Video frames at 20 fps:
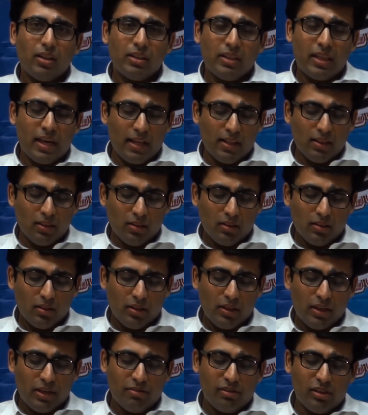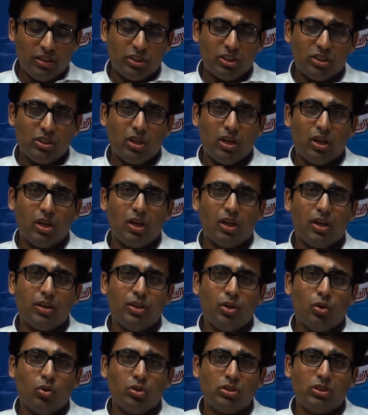then he will
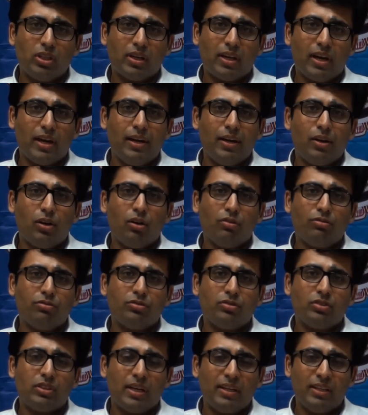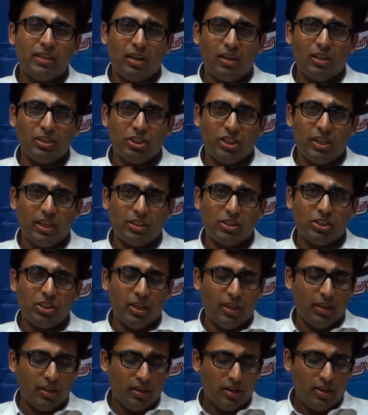use the credit of central
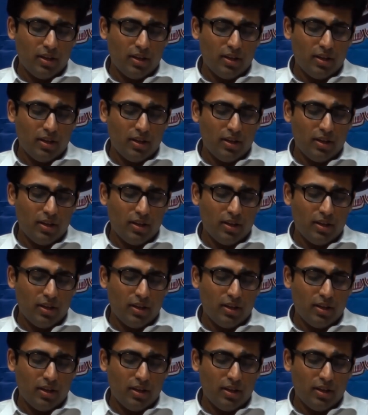GST,